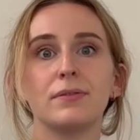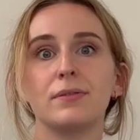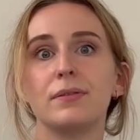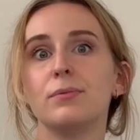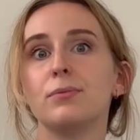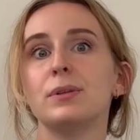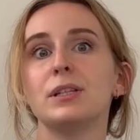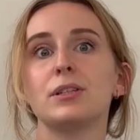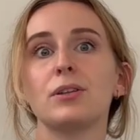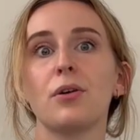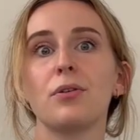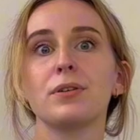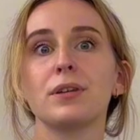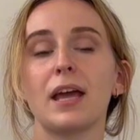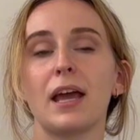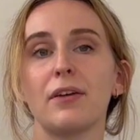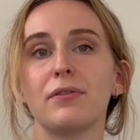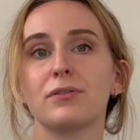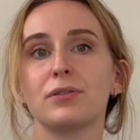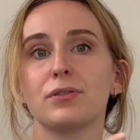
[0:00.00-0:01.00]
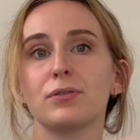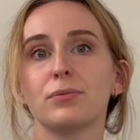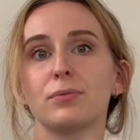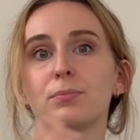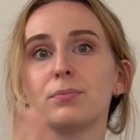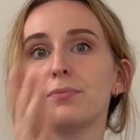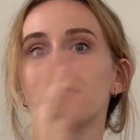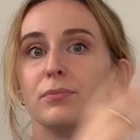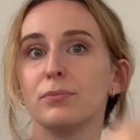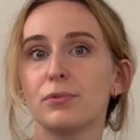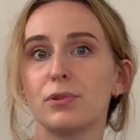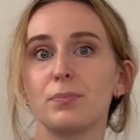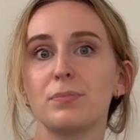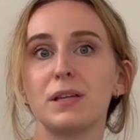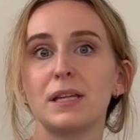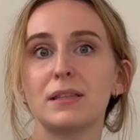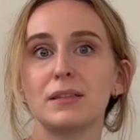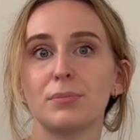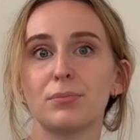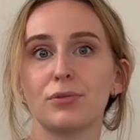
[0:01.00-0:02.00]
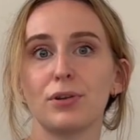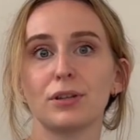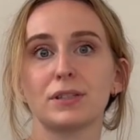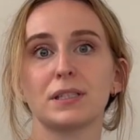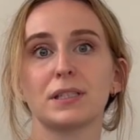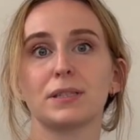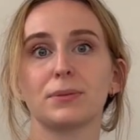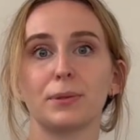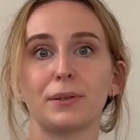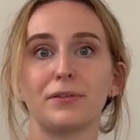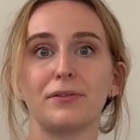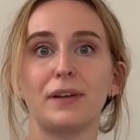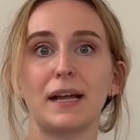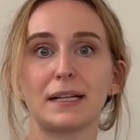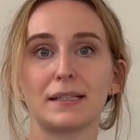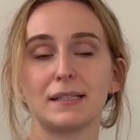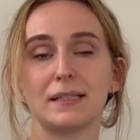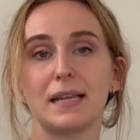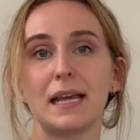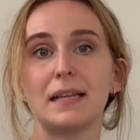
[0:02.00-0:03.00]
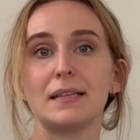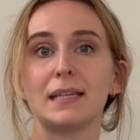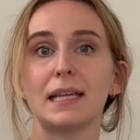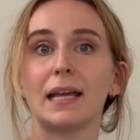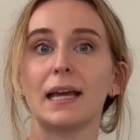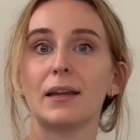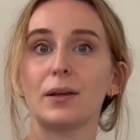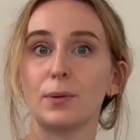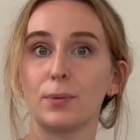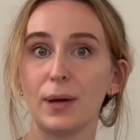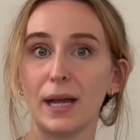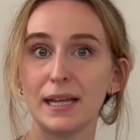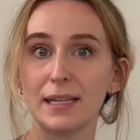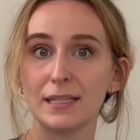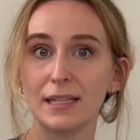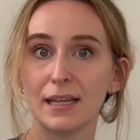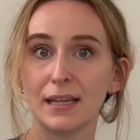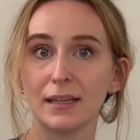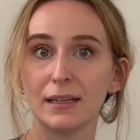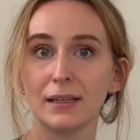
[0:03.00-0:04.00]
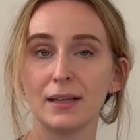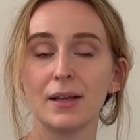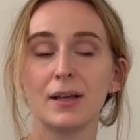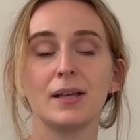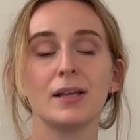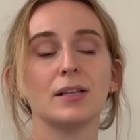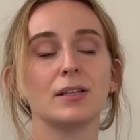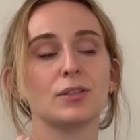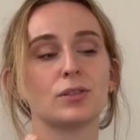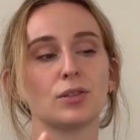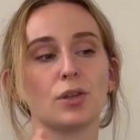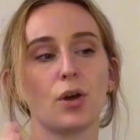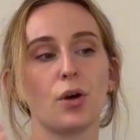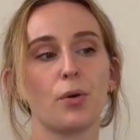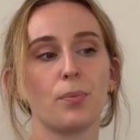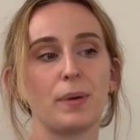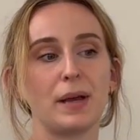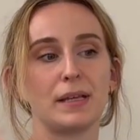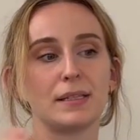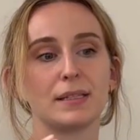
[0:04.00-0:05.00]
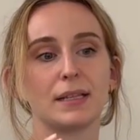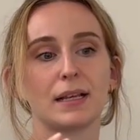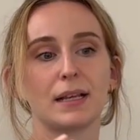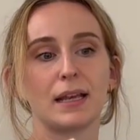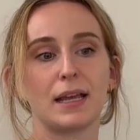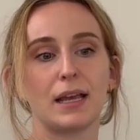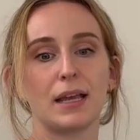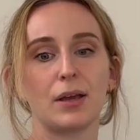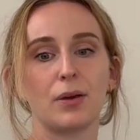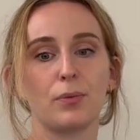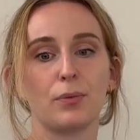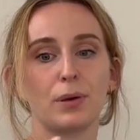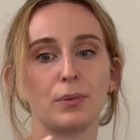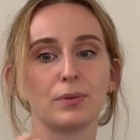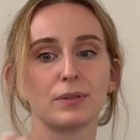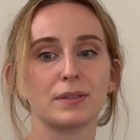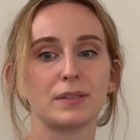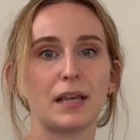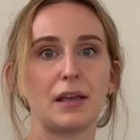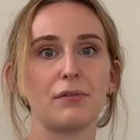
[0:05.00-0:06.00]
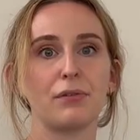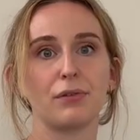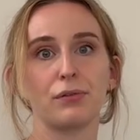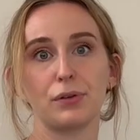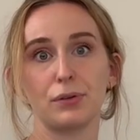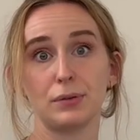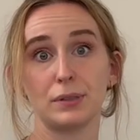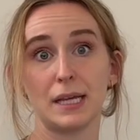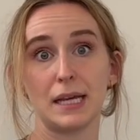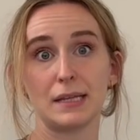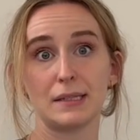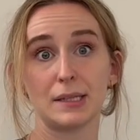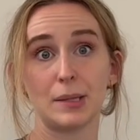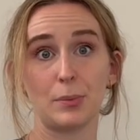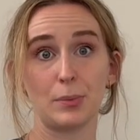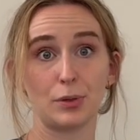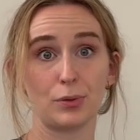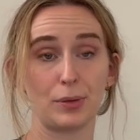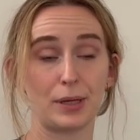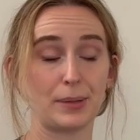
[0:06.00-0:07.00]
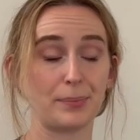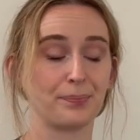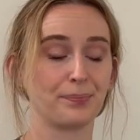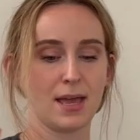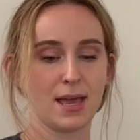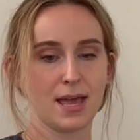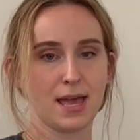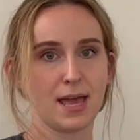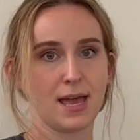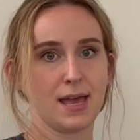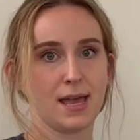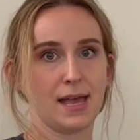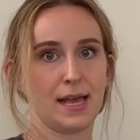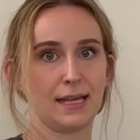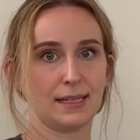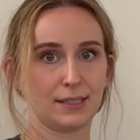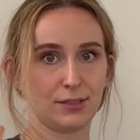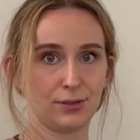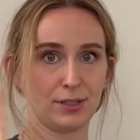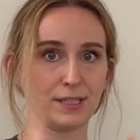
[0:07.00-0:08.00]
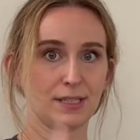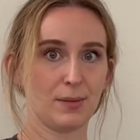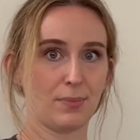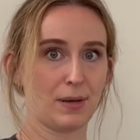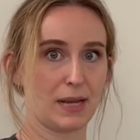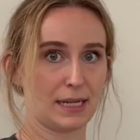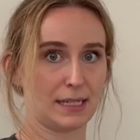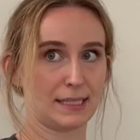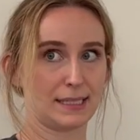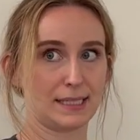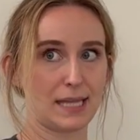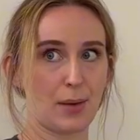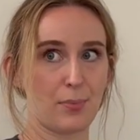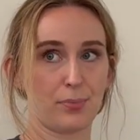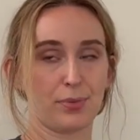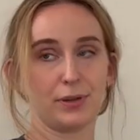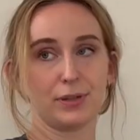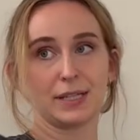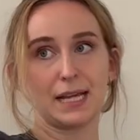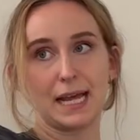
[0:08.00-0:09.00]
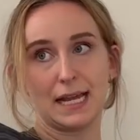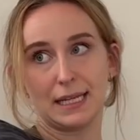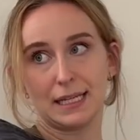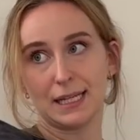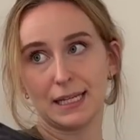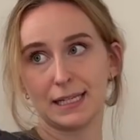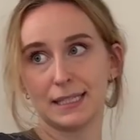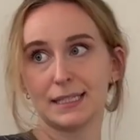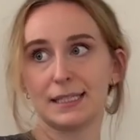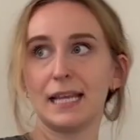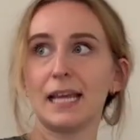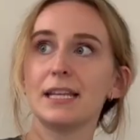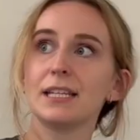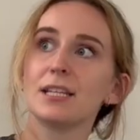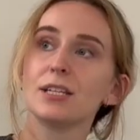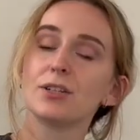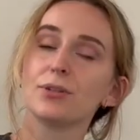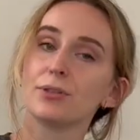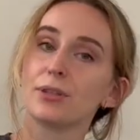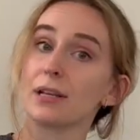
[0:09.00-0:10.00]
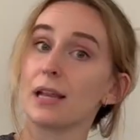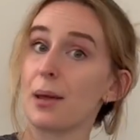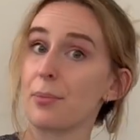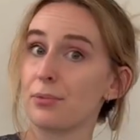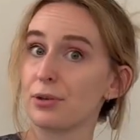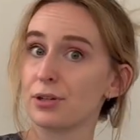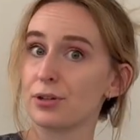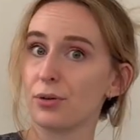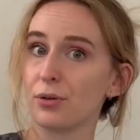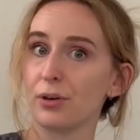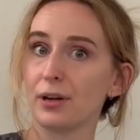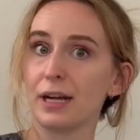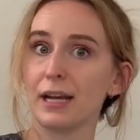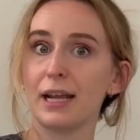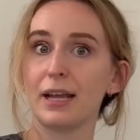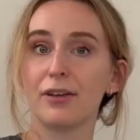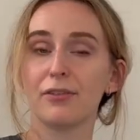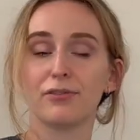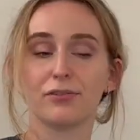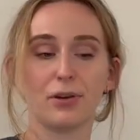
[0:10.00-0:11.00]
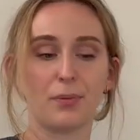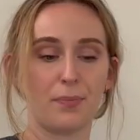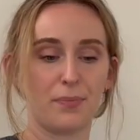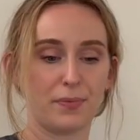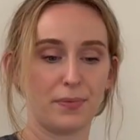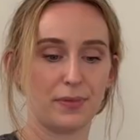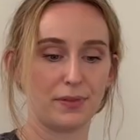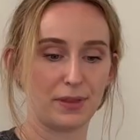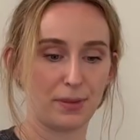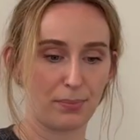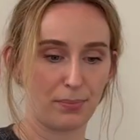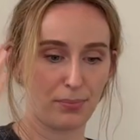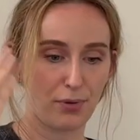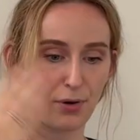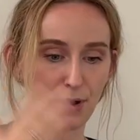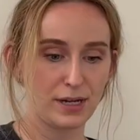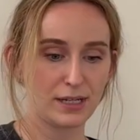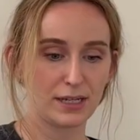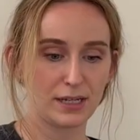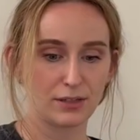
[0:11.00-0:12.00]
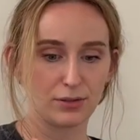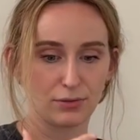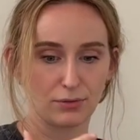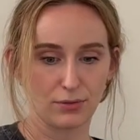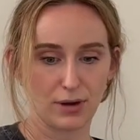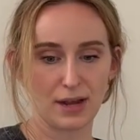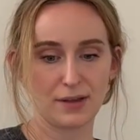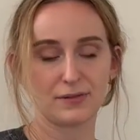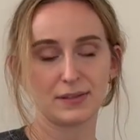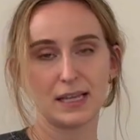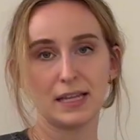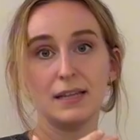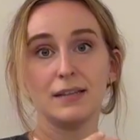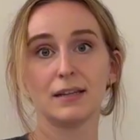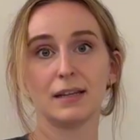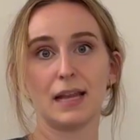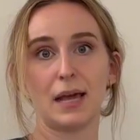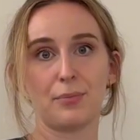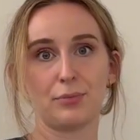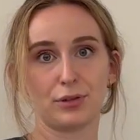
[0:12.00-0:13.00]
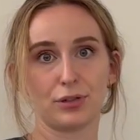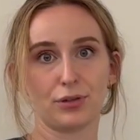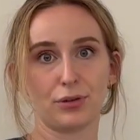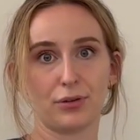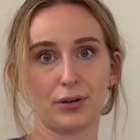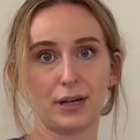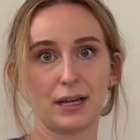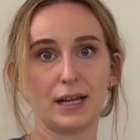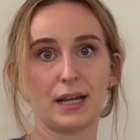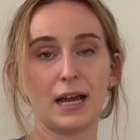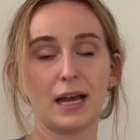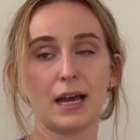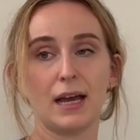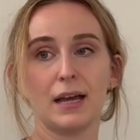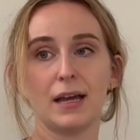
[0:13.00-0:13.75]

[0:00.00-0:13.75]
we don't have to repeat the process with vaccinating and waiting. So basically we will save a few days in between. As soon as the blood is sampled and sent into the laboratory. From the point it arrives in the laboratory,